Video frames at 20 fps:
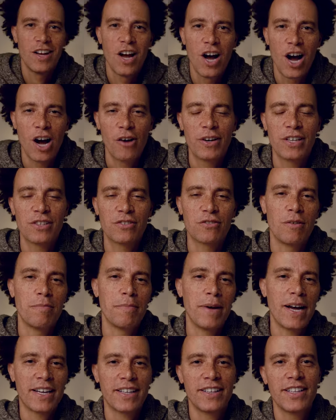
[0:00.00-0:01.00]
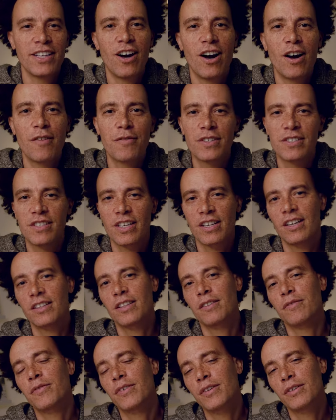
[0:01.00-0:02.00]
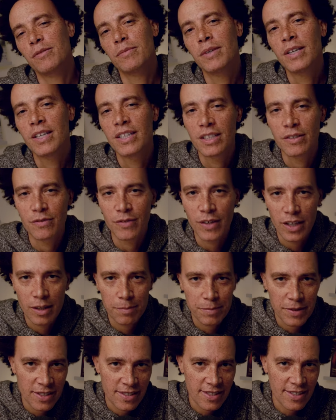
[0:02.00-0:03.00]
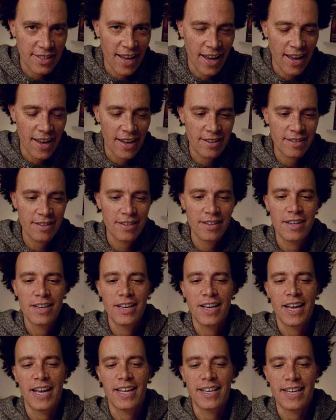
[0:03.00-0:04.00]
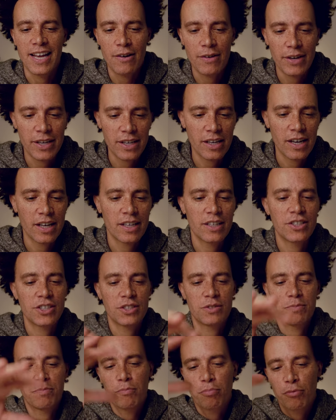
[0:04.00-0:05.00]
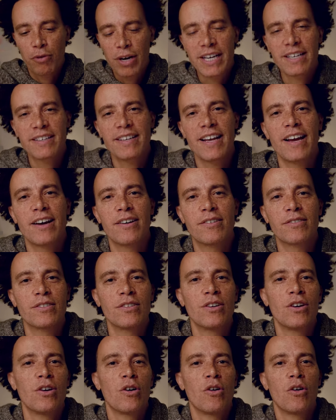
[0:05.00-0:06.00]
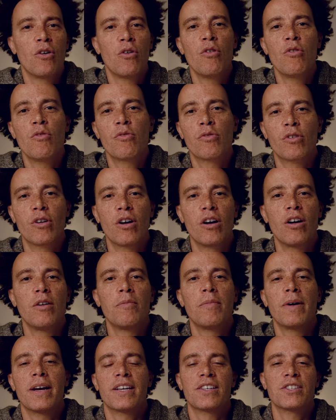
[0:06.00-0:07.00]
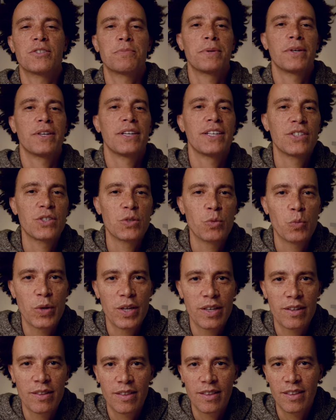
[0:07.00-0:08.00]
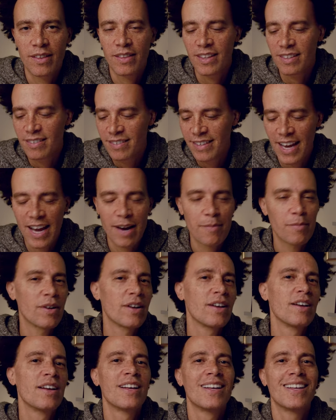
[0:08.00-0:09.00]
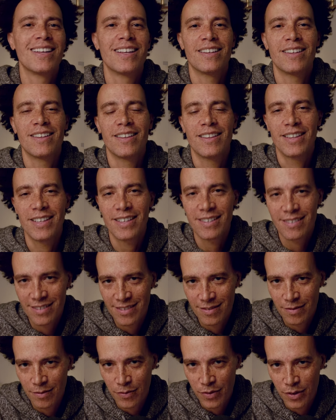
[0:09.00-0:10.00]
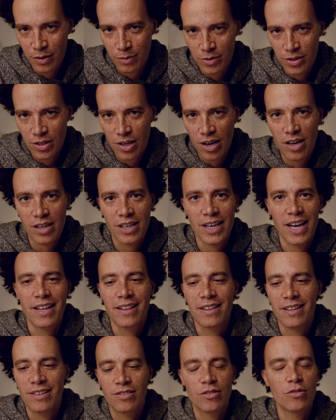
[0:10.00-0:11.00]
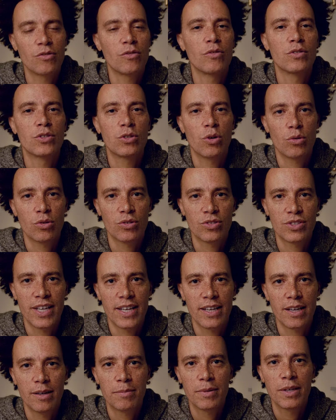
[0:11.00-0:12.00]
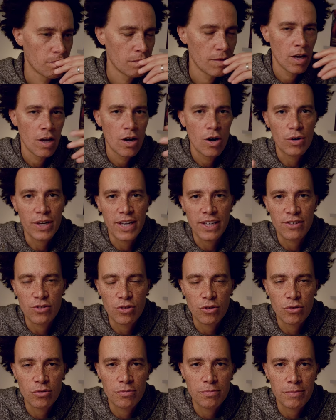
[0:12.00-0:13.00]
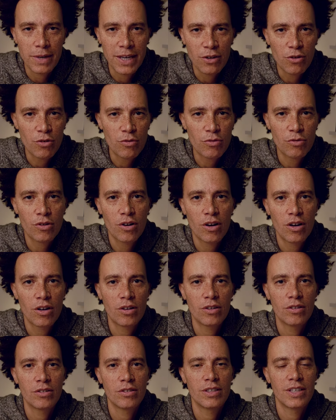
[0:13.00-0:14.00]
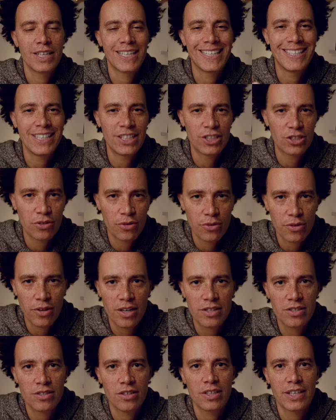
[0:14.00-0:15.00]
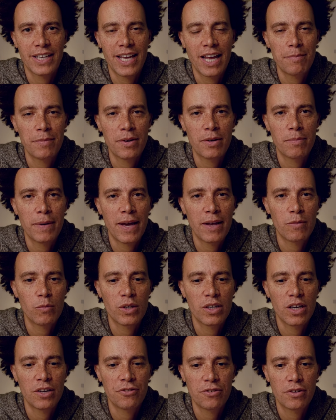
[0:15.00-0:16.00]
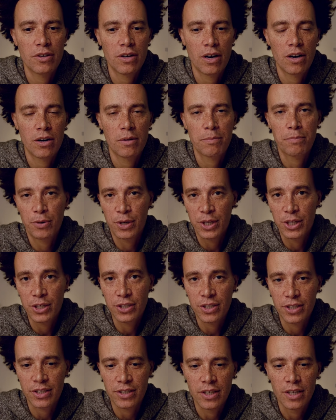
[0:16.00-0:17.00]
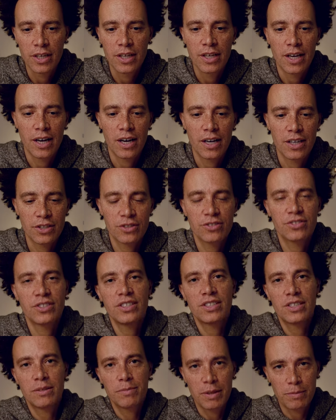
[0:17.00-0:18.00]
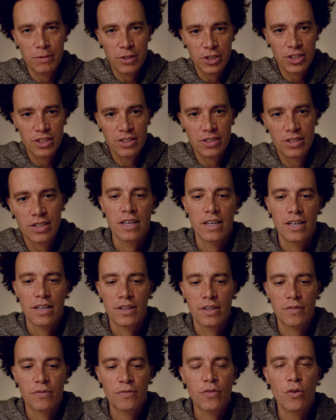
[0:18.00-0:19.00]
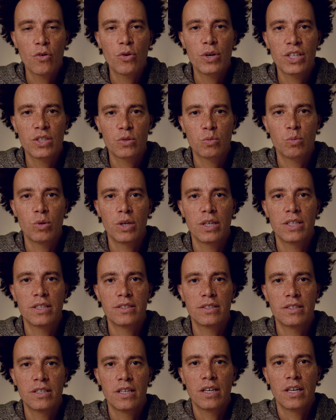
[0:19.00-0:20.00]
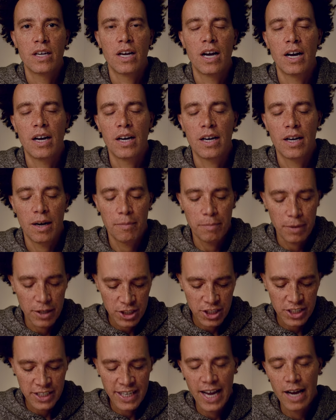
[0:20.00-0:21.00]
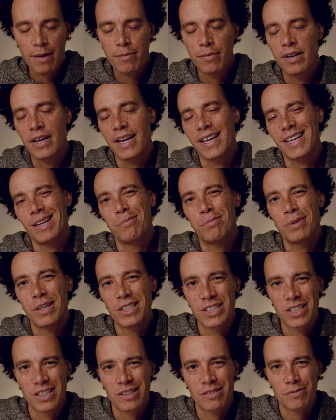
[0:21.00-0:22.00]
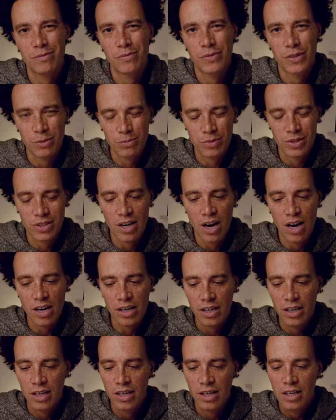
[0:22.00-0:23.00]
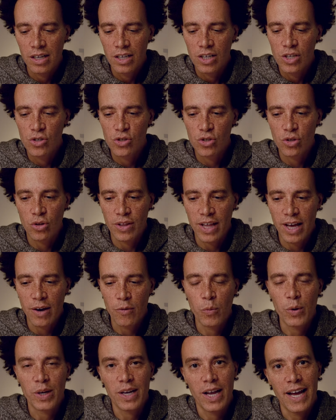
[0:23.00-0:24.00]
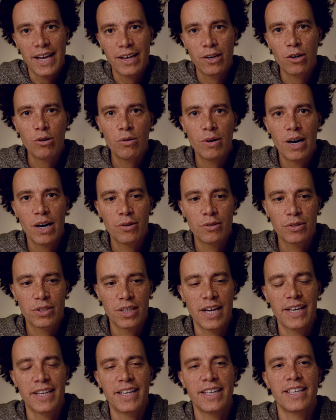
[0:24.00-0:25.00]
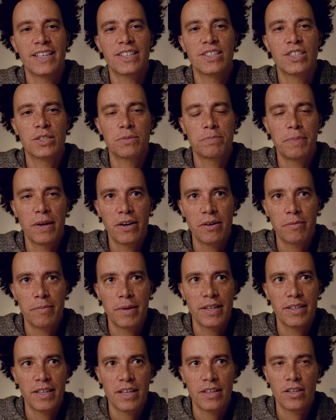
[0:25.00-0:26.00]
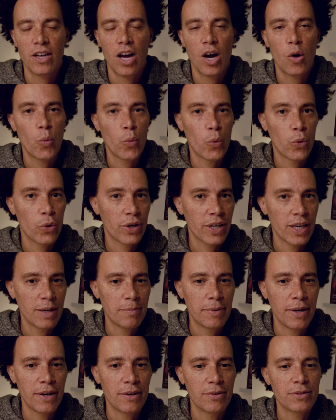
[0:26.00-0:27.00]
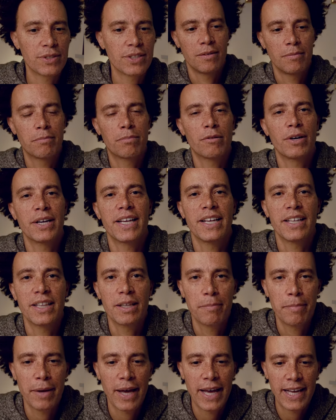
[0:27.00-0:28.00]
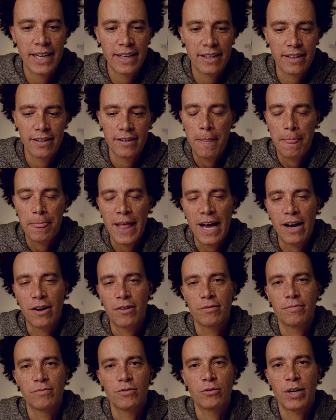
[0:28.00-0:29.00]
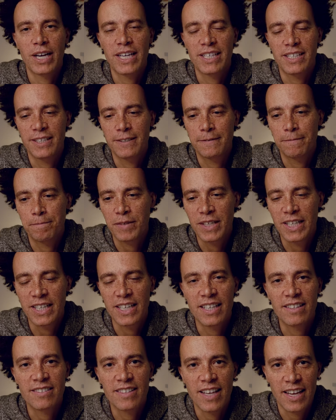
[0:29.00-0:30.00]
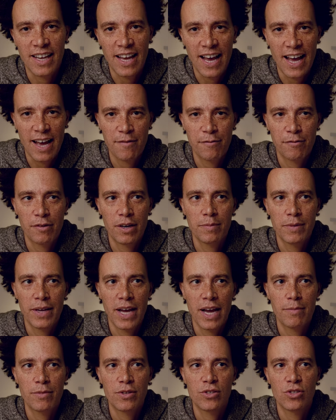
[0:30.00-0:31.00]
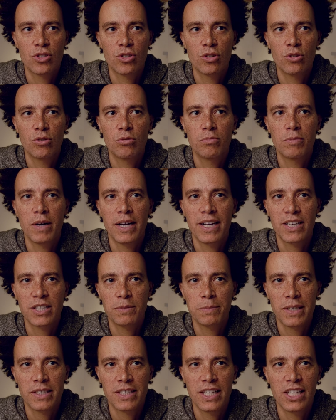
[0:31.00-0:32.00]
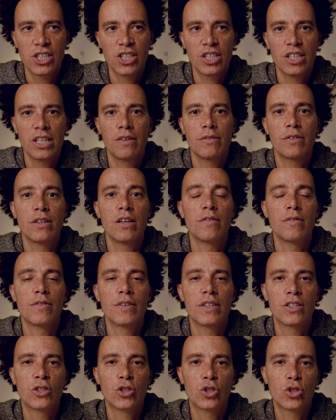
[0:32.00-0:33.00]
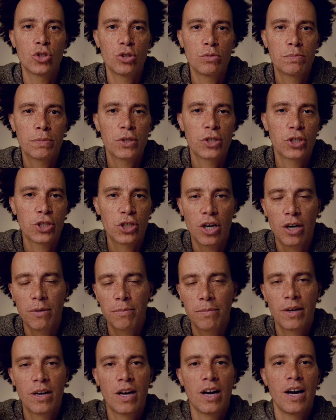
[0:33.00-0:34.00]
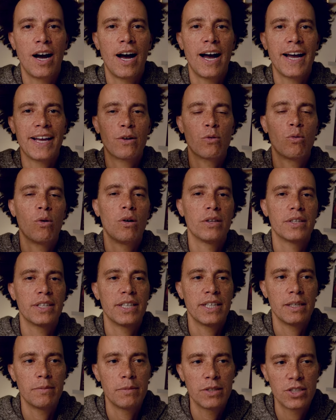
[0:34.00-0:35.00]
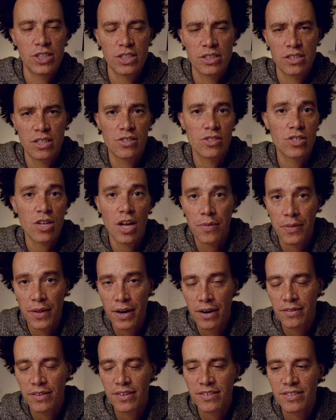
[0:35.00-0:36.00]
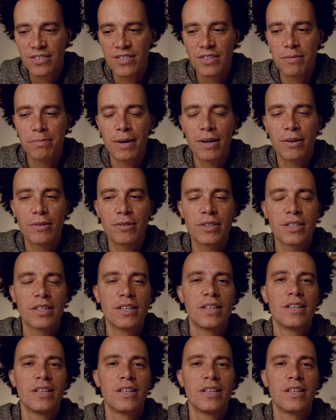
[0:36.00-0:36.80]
All right, so I'm back in the office. I got the film developed and scanned, and now I can kind of just break down overall my experience with this camera, this film stock, and this total setup. Okay, so my overall initial thoughts on the Kentmere Pan 100 are pretty good. You'll see some images. The focus was a budget camera and a budget film stock, so that when I go out, I can experiment and not worry about breaking the bank. Now, granted, it is a half frame camera, so my expectation level of super sharp, high quality images is not there. This is about